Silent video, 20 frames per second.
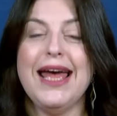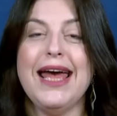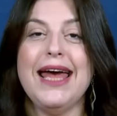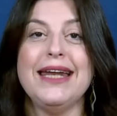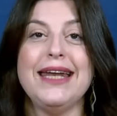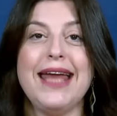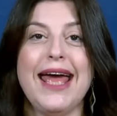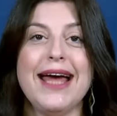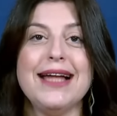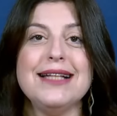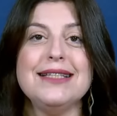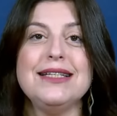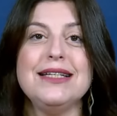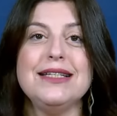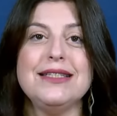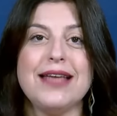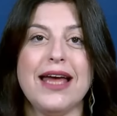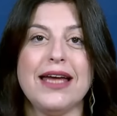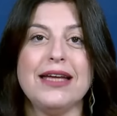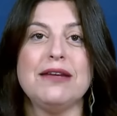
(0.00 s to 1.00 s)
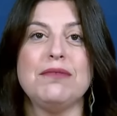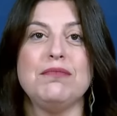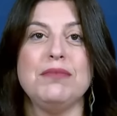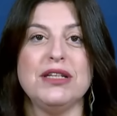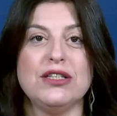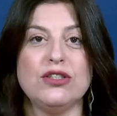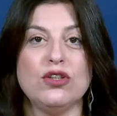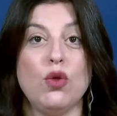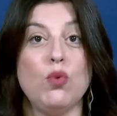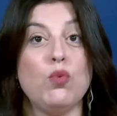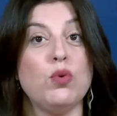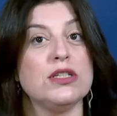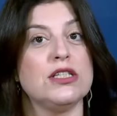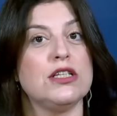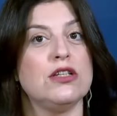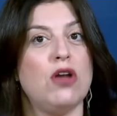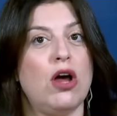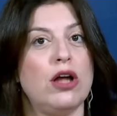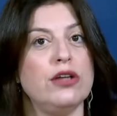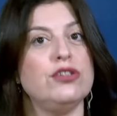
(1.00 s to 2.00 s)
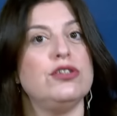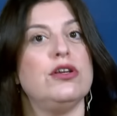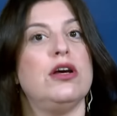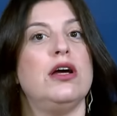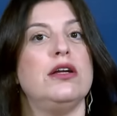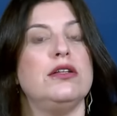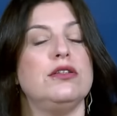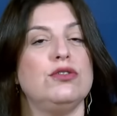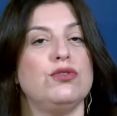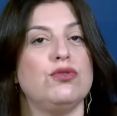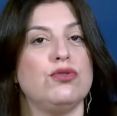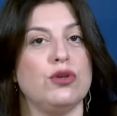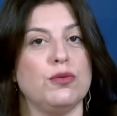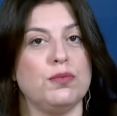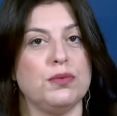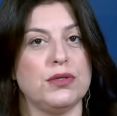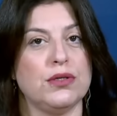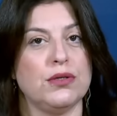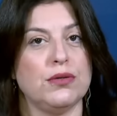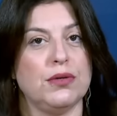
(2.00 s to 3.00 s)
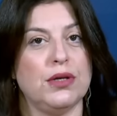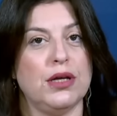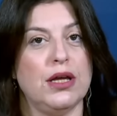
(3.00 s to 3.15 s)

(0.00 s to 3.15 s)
An anti-tank missile was launched at troops.